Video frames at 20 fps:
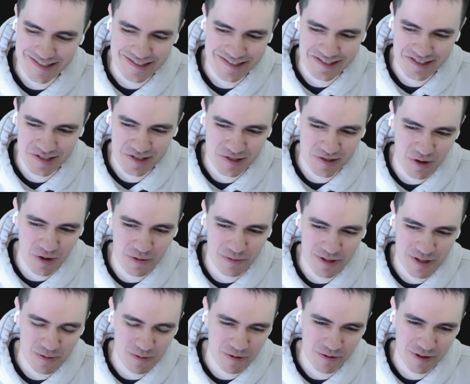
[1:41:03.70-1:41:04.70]
so
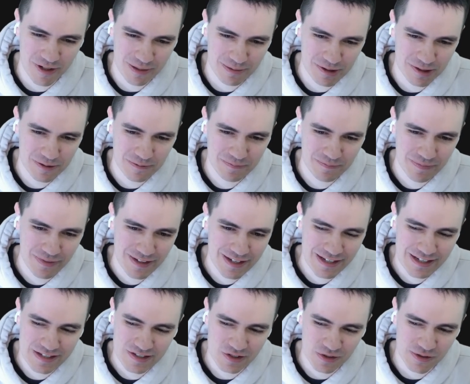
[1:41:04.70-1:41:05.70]
much more readable.
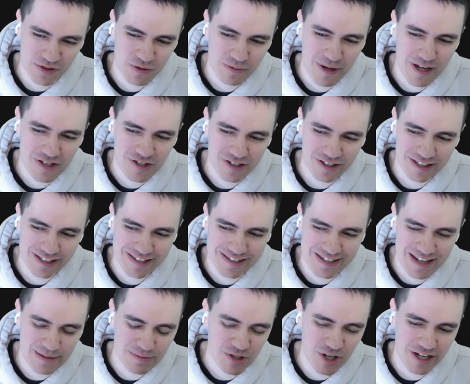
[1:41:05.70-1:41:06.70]
So two match inline
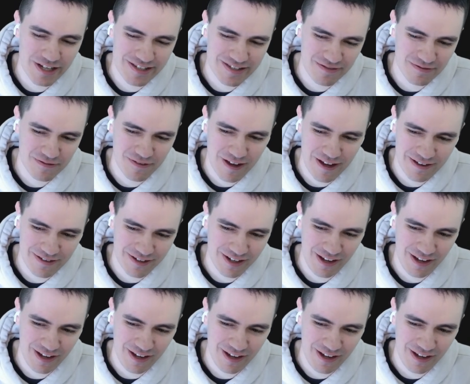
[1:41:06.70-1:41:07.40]
snapshot isn't found.